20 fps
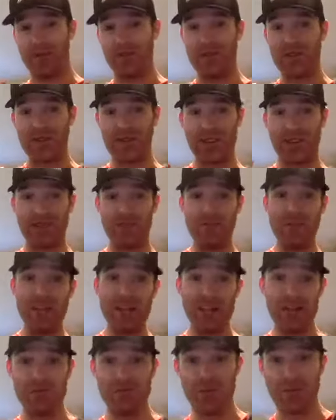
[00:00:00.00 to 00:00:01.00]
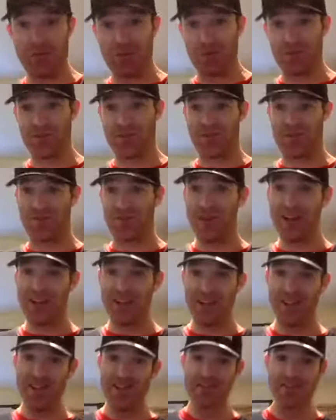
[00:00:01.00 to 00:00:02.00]
kind of meeting with the person,
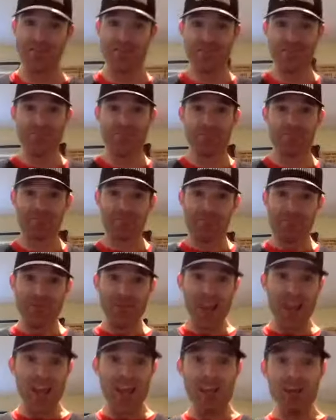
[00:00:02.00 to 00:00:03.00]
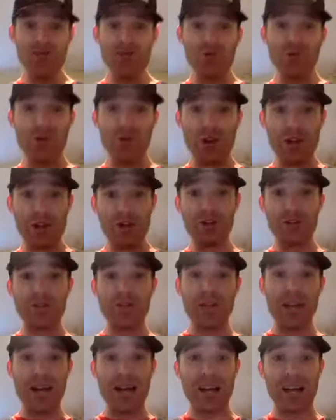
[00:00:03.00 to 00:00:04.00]
right? And who agrees
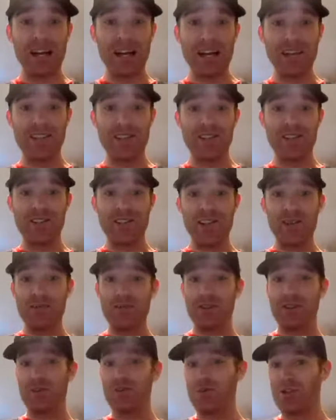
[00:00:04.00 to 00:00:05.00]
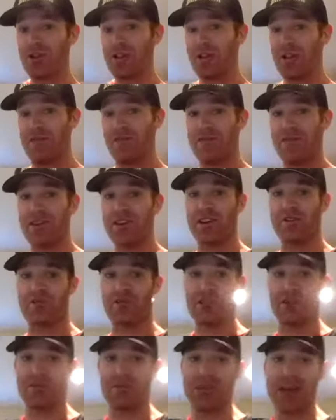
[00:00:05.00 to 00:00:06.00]
with that, guys? Just type in agree if you
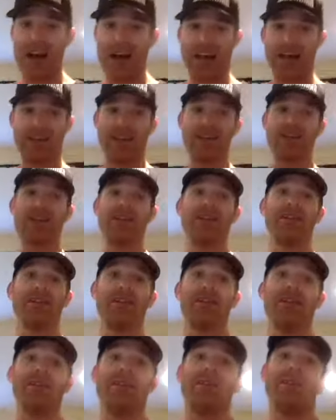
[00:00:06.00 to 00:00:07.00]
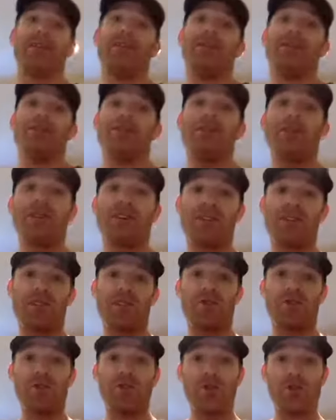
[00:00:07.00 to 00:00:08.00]
agree with that. Because you
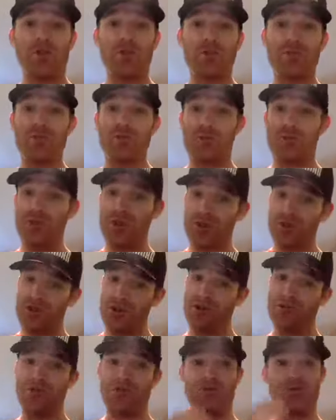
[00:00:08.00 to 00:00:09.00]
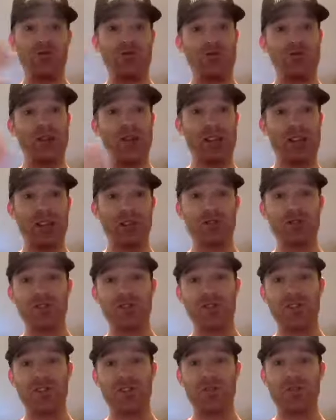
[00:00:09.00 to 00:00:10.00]
don't know them, you don't know, and
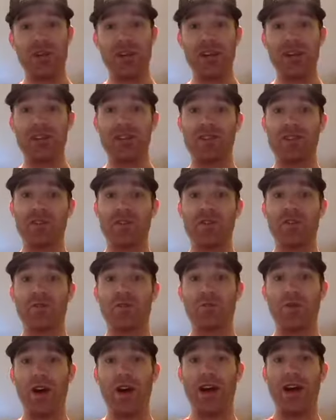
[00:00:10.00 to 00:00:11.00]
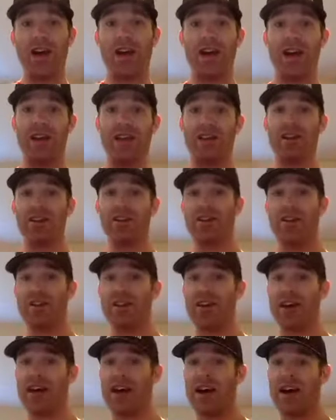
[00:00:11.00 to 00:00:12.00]
trust them, right? So
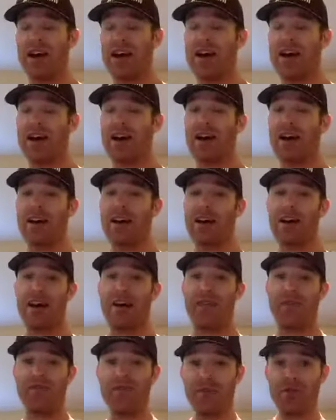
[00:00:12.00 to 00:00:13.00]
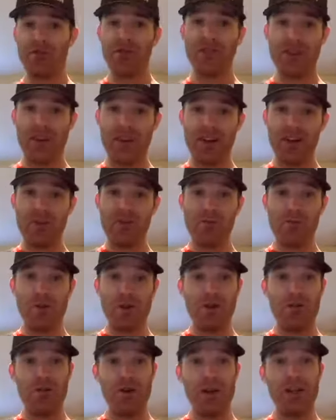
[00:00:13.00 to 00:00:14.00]
when a few years later, when
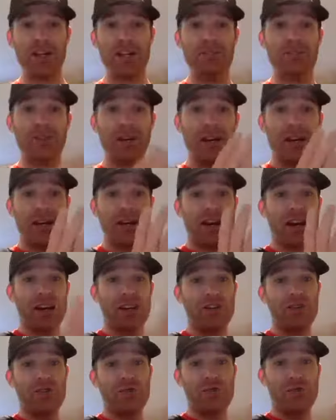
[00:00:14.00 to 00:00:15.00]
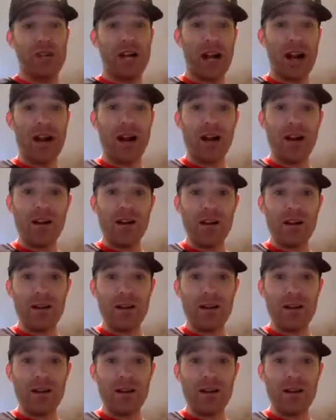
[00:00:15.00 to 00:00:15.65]
you're ready to buy a new car,